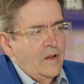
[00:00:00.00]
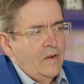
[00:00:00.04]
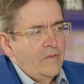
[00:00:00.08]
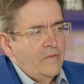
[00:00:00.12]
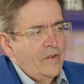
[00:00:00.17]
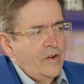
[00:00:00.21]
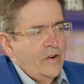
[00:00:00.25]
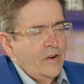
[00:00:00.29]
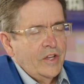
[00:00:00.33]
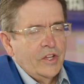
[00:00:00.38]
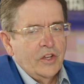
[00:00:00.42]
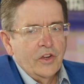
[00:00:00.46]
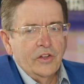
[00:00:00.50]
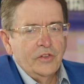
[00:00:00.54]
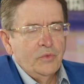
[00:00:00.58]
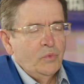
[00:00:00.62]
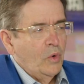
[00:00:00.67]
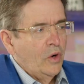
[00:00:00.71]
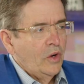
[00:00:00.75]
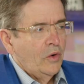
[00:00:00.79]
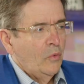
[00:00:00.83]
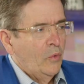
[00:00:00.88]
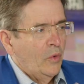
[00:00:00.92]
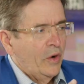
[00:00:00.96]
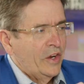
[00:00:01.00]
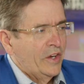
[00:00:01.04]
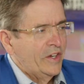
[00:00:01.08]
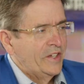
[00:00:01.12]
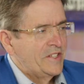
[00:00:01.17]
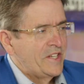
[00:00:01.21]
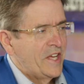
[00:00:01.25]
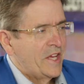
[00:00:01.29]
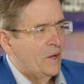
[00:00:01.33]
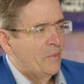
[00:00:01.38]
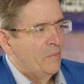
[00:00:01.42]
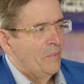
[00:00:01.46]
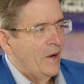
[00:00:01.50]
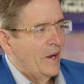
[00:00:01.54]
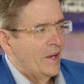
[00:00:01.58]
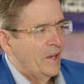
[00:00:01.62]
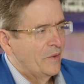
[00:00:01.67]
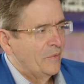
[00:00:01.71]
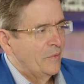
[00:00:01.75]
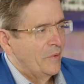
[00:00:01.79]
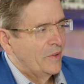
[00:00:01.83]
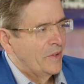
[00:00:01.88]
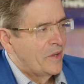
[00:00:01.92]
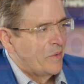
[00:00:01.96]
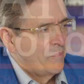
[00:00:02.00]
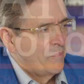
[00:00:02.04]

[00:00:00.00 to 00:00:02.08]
very good. We're going to take a break and we'll come